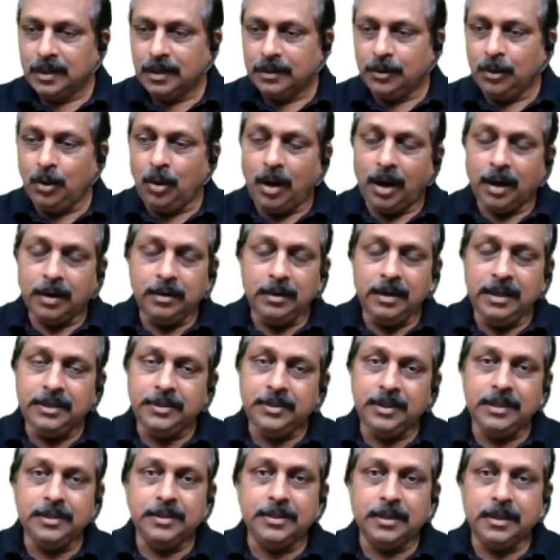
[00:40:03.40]
No, unless
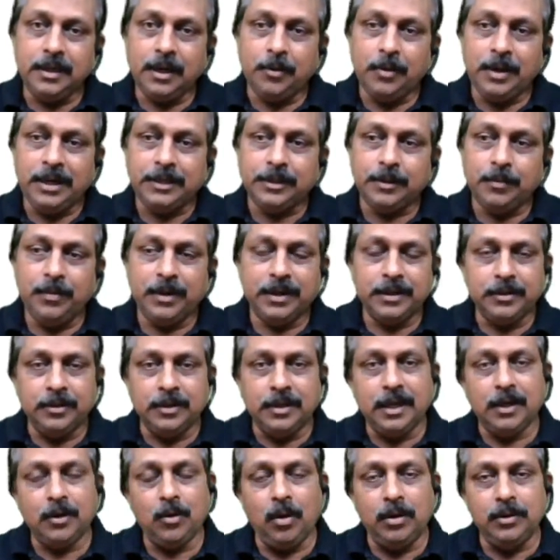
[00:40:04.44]
is correct, but you
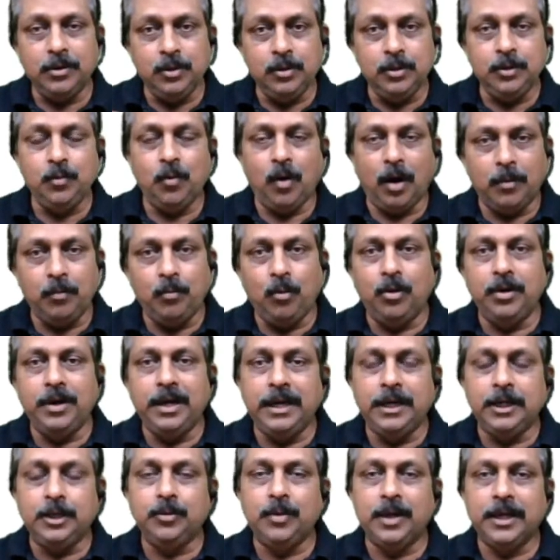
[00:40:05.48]
cannot use one more
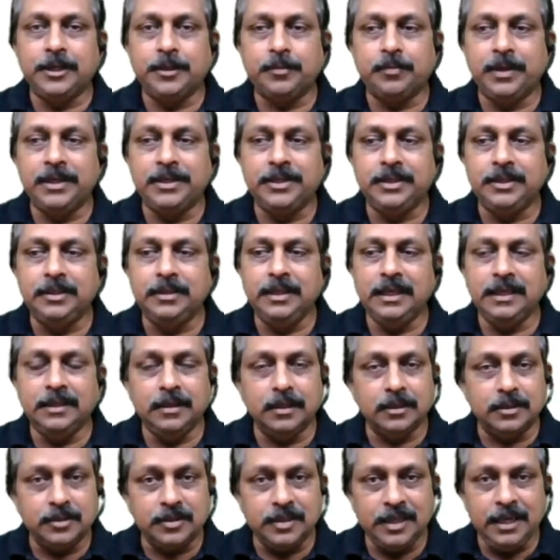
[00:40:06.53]
negative expression in the
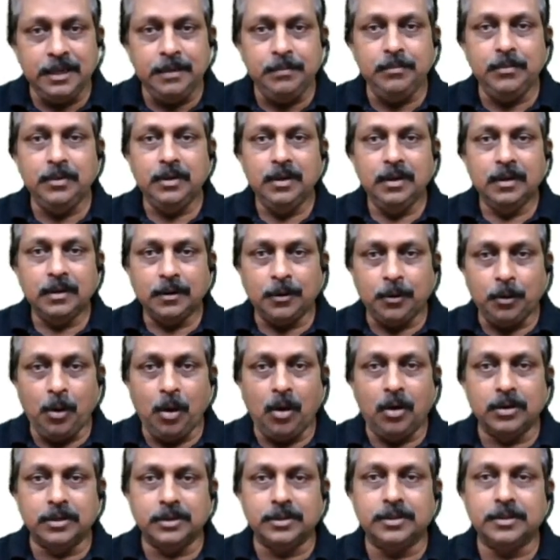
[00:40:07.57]
same
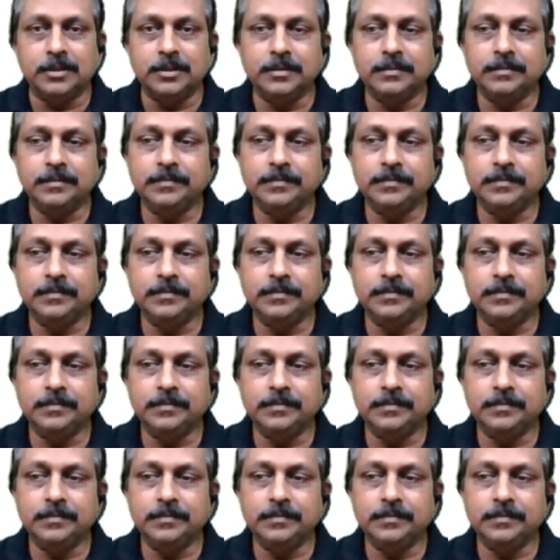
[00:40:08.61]
clause.